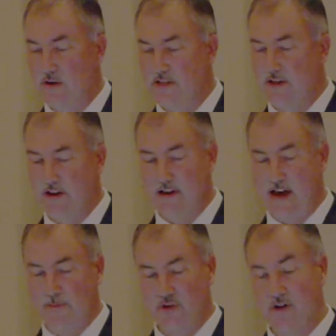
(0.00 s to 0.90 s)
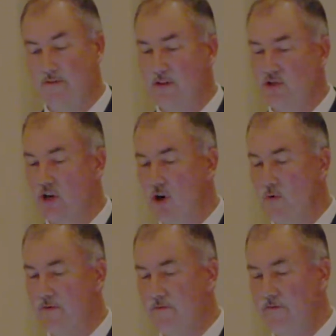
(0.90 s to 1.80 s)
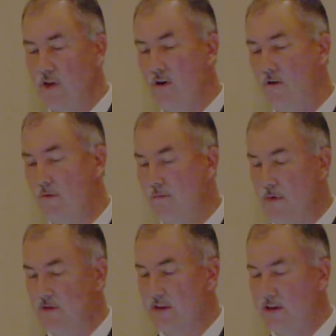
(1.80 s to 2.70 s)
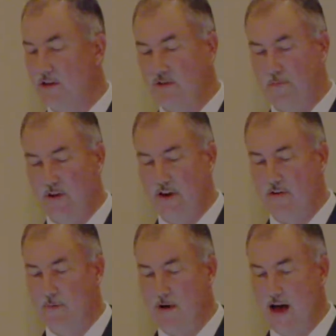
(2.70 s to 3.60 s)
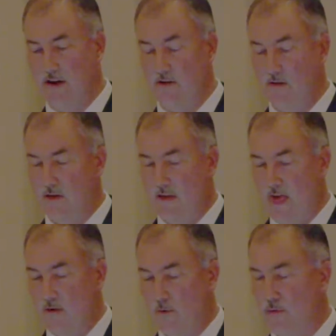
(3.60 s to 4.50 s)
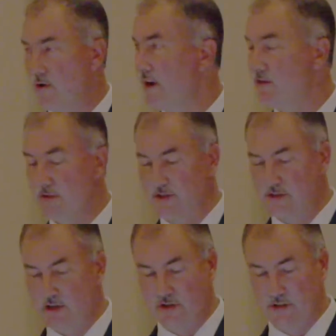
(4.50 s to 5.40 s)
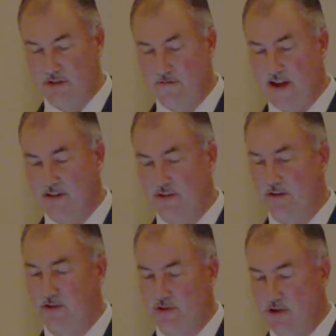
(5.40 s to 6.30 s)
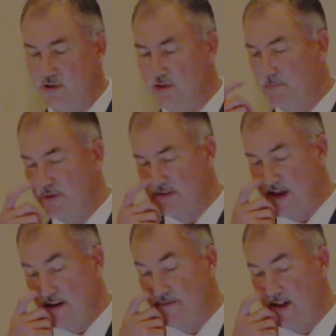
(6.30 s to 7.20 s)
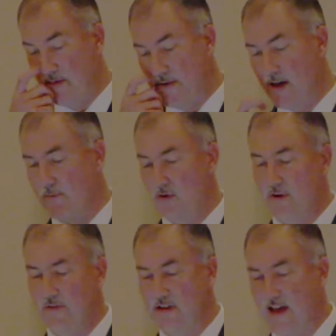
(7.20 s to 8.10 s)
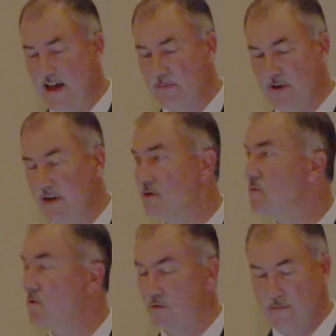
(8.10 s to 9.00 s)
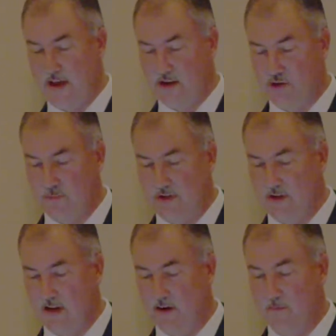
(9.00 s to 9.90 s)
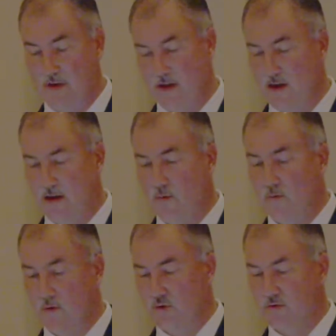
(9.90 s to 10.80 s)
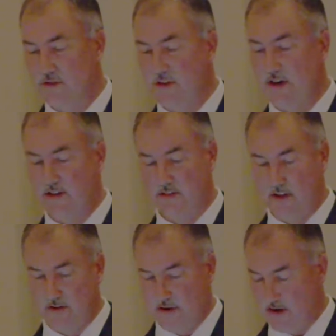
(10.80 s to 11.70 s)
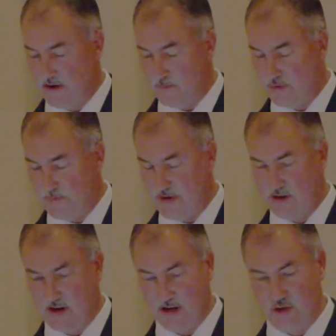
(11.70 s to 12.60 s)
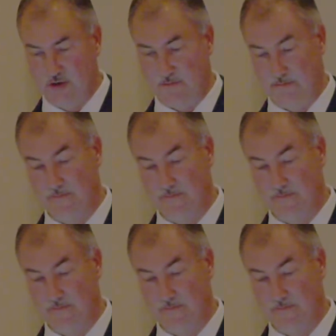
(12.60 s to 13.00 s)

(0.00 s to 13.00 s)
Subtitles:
increasing adoption of the toe and flow multidisciplinary model. The podiatric surgeons and vascular surgeons personify the backbone of the diabetes wound management team, which will see accelerated implementation.